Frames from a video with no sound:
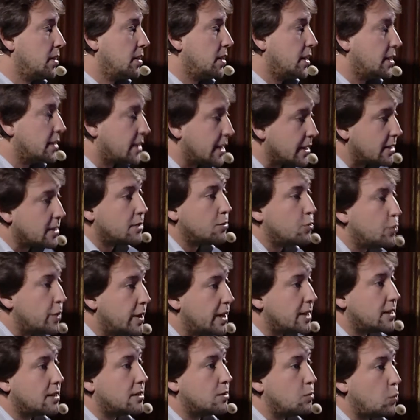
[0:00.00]
And that's the
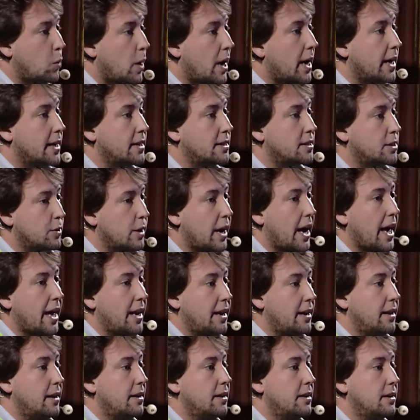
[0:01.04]
reason why the
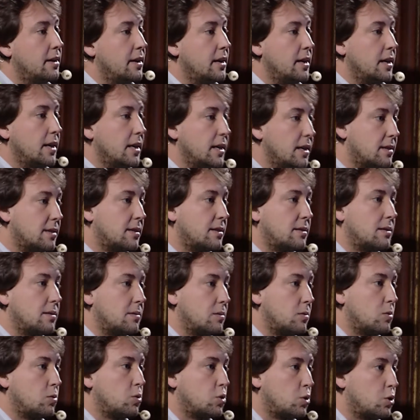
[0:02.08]
UN
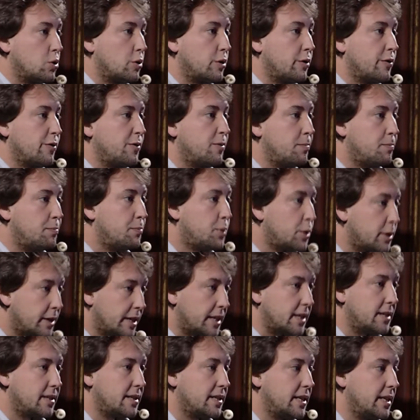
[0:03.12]
is sort of
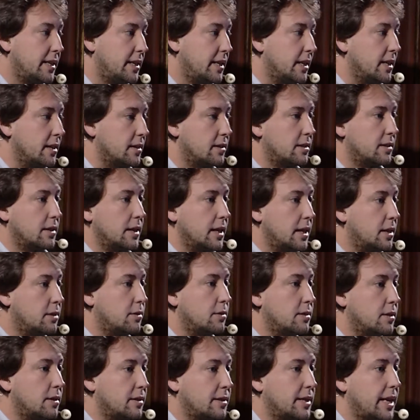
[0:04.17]
putting cities
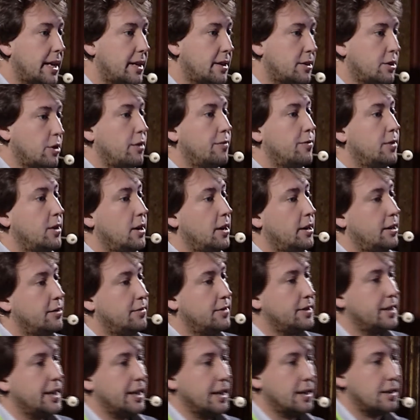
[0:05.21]
into the center of a lot of
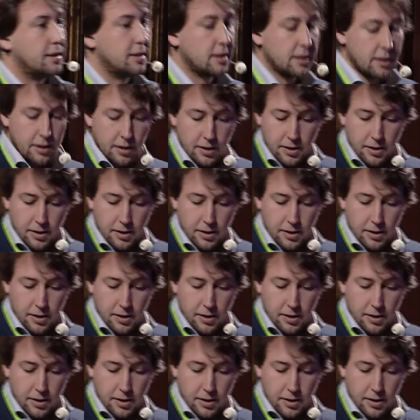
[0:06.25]
things.